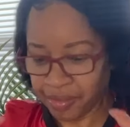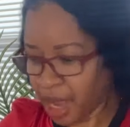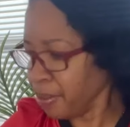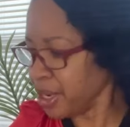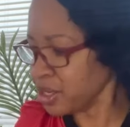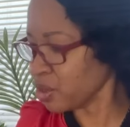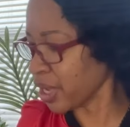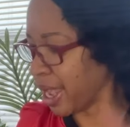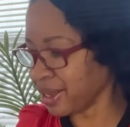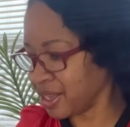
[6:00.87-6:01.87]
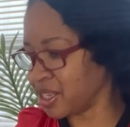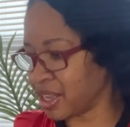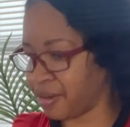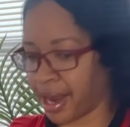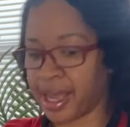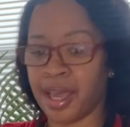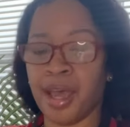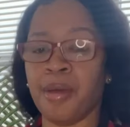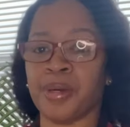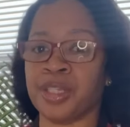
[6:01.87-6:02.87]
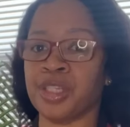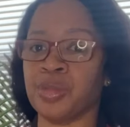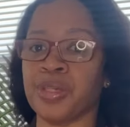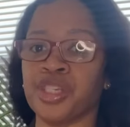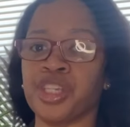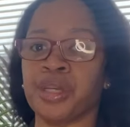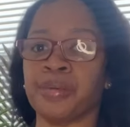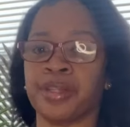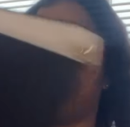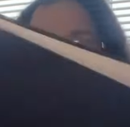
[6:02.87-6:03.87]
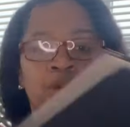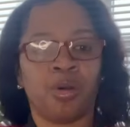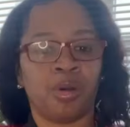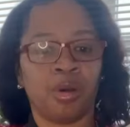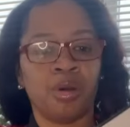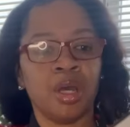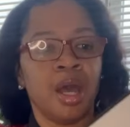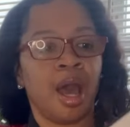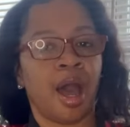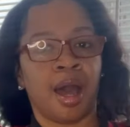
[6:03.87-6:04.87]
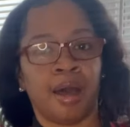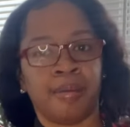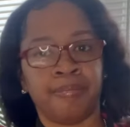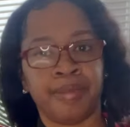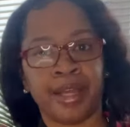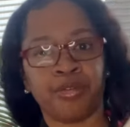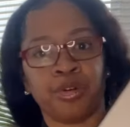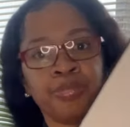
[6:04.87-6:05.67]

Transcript: But it's okay, it's all right. But I just want to share with you all Bankroll